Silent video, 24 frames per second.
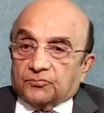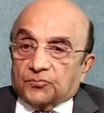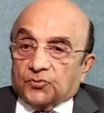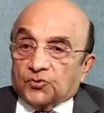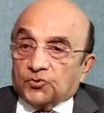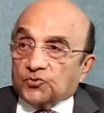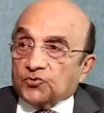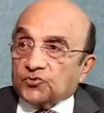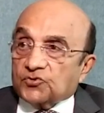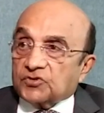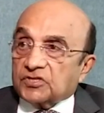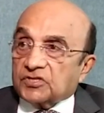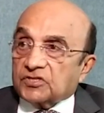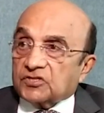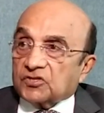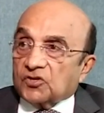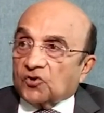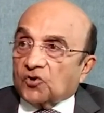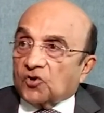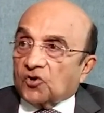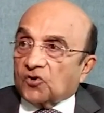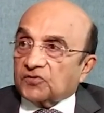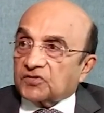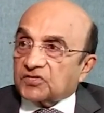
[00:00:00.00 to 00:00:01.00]
produces a
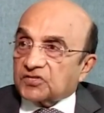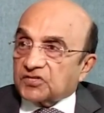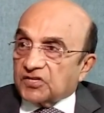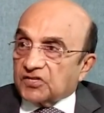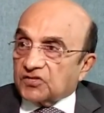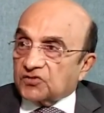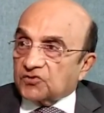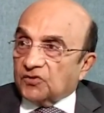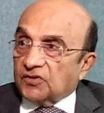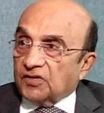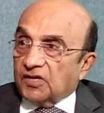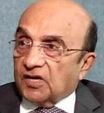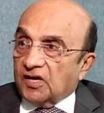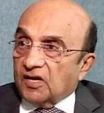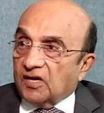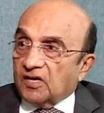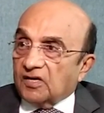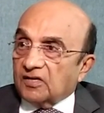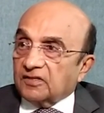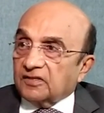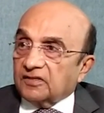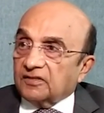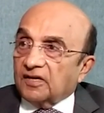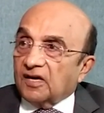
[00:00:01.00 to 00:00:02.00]
lot of stress on the
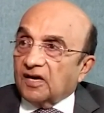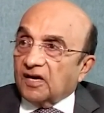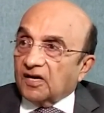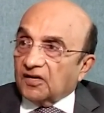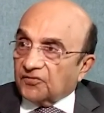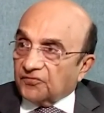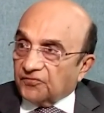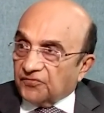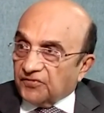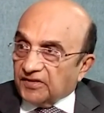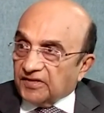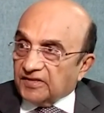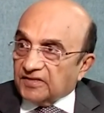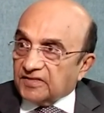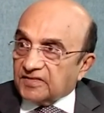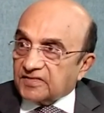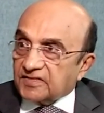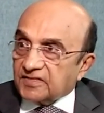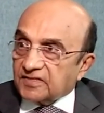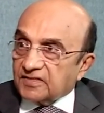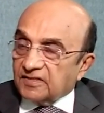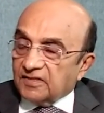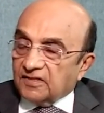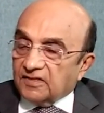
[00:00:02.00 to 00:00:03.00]
heart and the heart
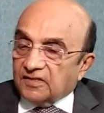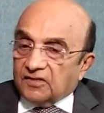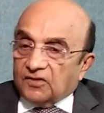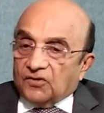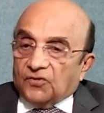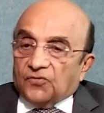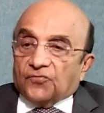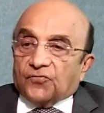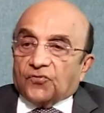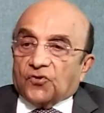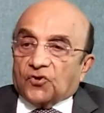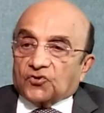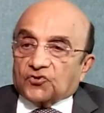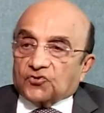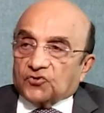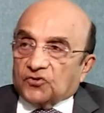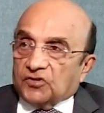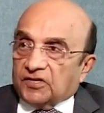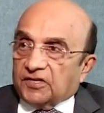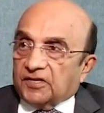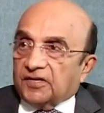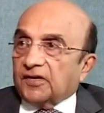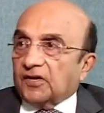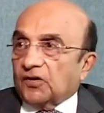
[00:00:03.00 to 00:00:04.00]
fails.
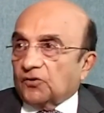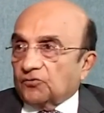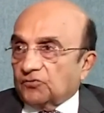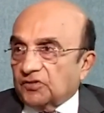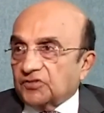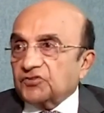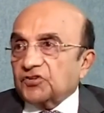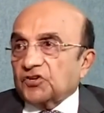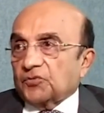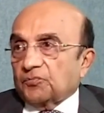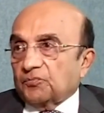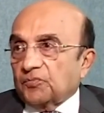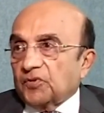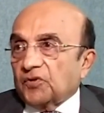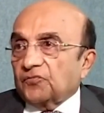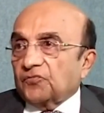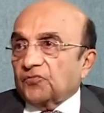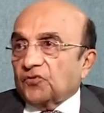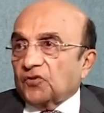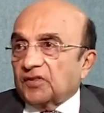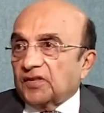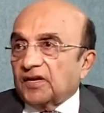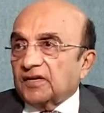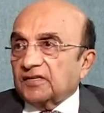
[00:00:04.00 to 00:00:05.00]
Fortunately, now the
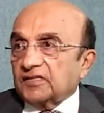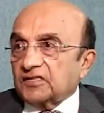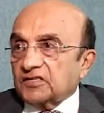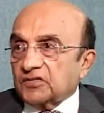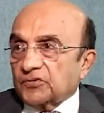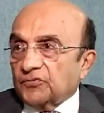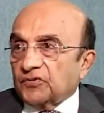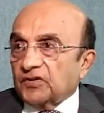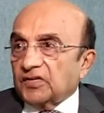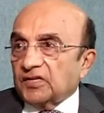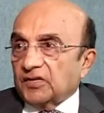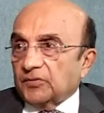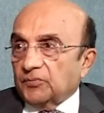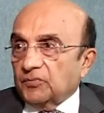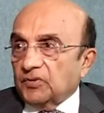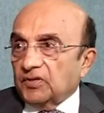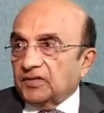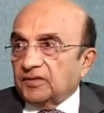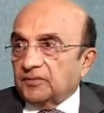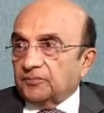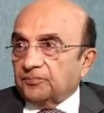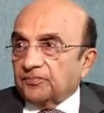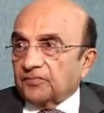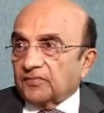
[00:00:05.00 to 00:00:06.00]
treatment for that is
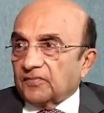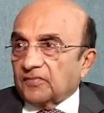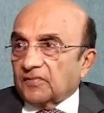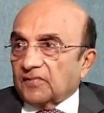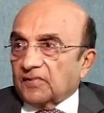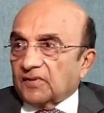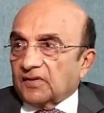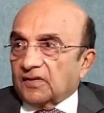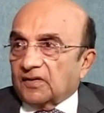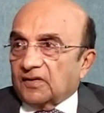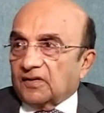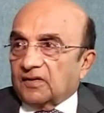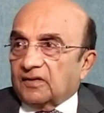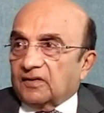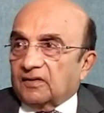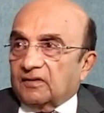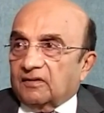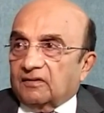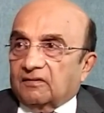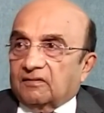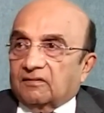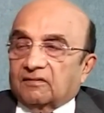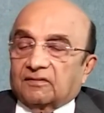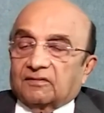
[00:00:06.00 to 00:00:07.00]
available,
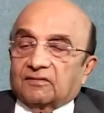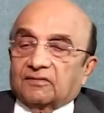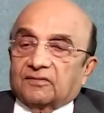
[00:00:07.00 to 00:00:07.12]
and